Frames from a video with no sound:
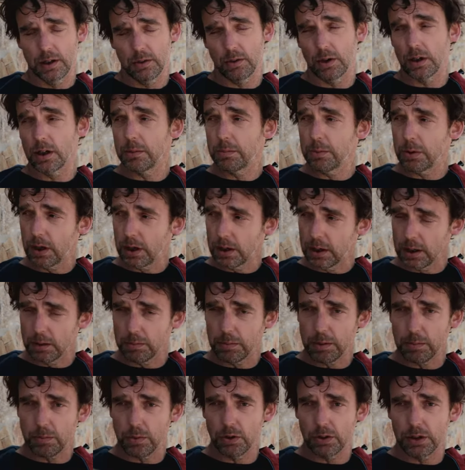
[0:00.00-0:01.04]
I'm going to put a little
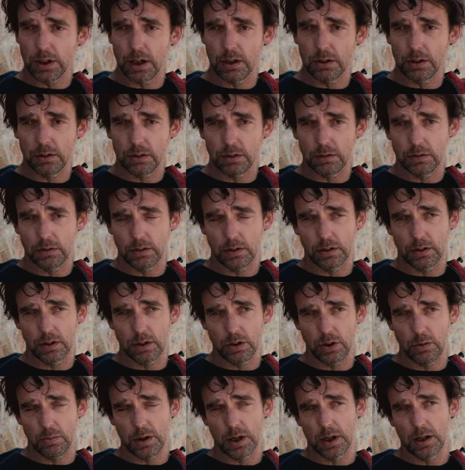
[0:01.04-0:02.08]
bit more down in the
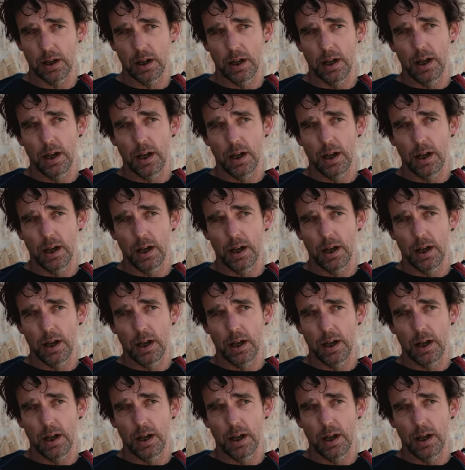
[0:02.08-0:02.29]
new bit.